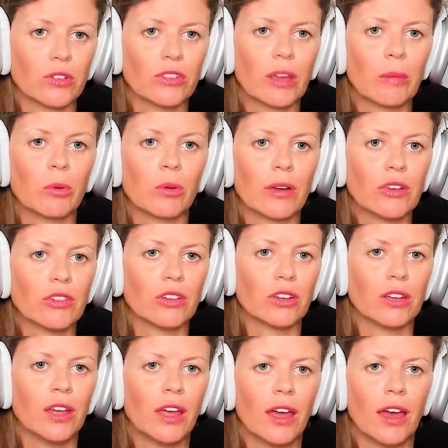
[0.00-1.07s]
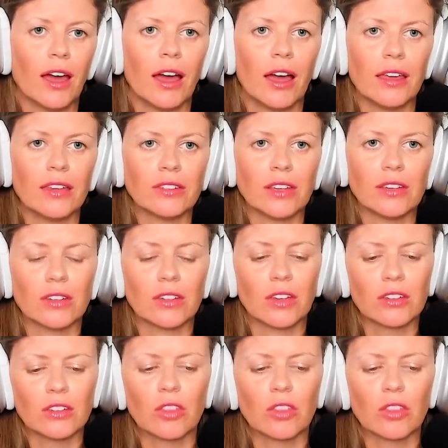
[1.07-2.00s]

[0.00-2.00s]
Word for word: separation uh, is is a